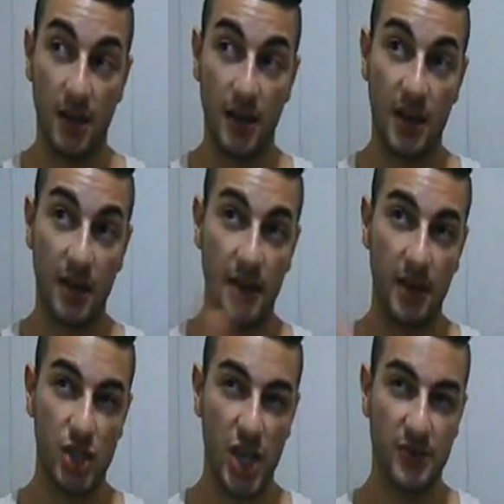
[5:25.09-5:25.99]
Yeah, I
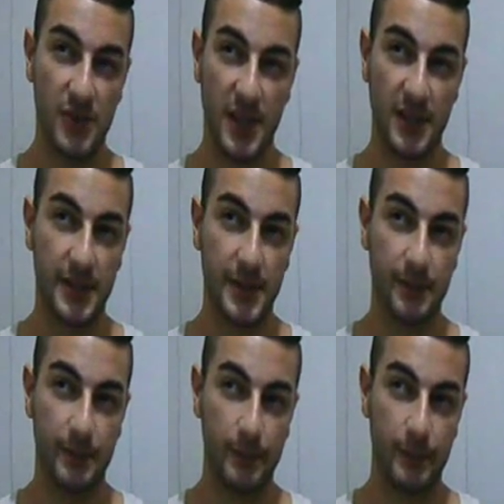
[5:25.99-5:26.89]
think Jazz retained.
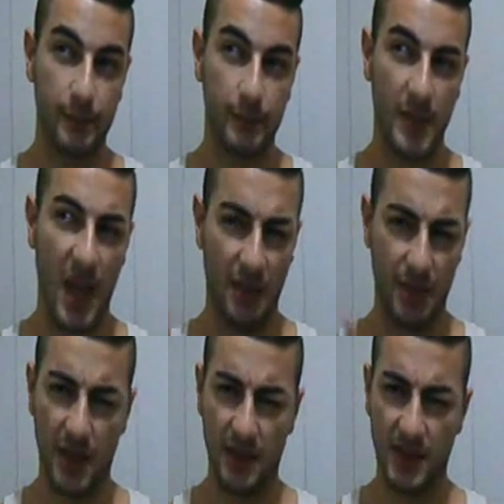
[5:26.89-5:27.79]
I
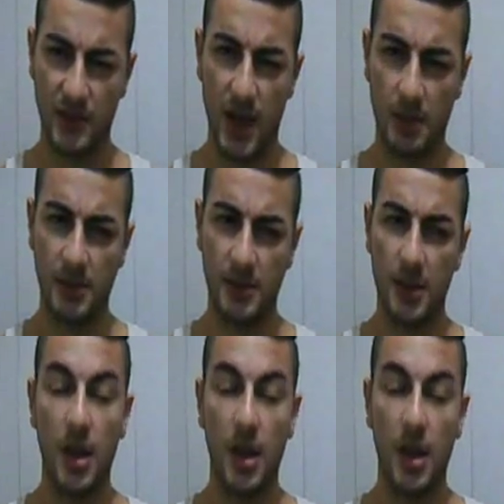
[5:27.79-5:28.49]
think that's what happened.